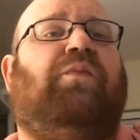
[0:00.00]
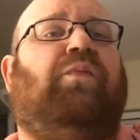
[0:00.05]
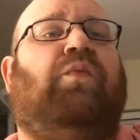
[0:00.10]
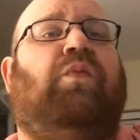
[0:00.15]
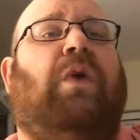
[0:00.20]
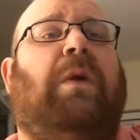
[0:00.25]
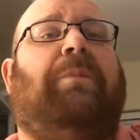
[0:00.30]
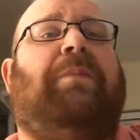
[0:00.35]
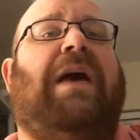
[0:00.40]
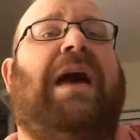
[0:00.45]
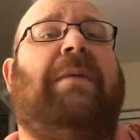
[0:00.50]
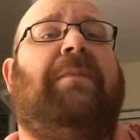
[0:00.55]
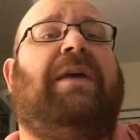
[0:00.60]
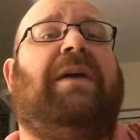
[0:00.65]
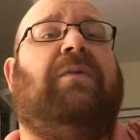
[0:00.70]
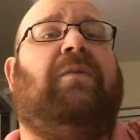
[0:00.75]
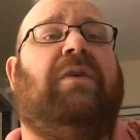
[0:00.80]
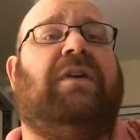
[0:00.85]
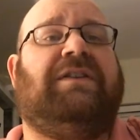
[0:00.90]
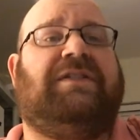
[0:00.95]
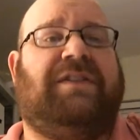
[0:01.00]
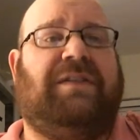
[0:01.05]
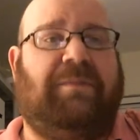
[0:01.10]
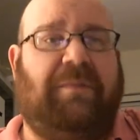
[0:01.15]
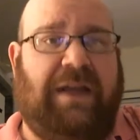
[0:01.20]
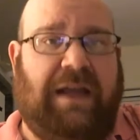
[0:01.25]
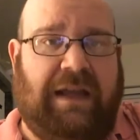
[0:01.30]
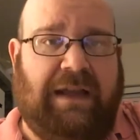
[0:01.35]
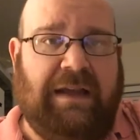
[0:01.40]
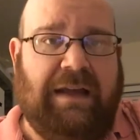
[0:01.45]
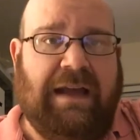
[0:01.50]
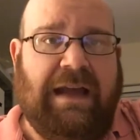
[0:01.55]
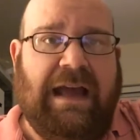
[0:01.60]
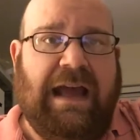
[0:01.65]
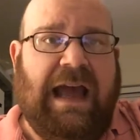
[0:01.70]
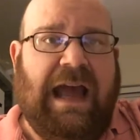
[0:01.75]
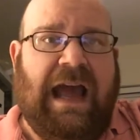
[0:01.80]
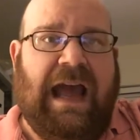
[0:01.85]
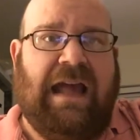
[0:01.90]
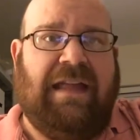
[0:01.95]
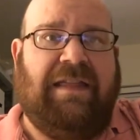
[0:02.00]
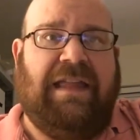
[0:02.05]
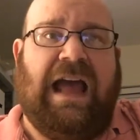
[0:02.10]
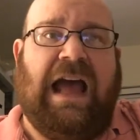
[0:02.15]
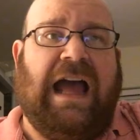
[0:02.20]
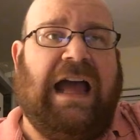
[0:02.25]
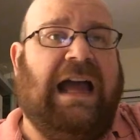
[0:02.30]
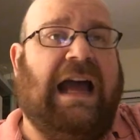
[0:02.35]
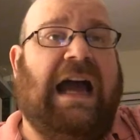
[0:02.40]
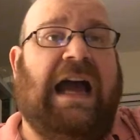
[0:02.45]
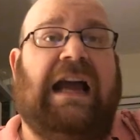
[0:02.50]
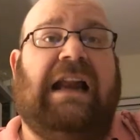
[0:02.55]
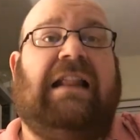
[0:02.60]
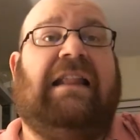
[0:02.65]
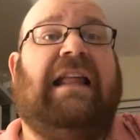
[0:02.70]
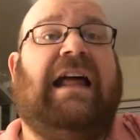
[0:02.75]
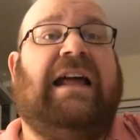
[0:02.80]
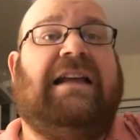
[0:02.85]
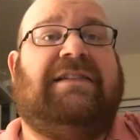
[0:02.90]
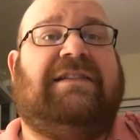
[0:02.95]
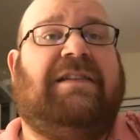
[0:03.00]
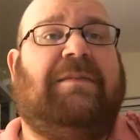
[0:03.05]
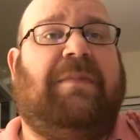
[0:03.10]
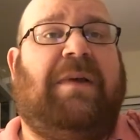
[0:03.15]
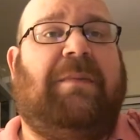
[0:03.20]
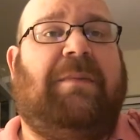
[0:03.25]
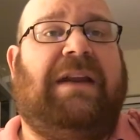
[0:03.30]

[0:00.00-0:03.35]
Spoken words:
what Batman was to me, and I idolized him.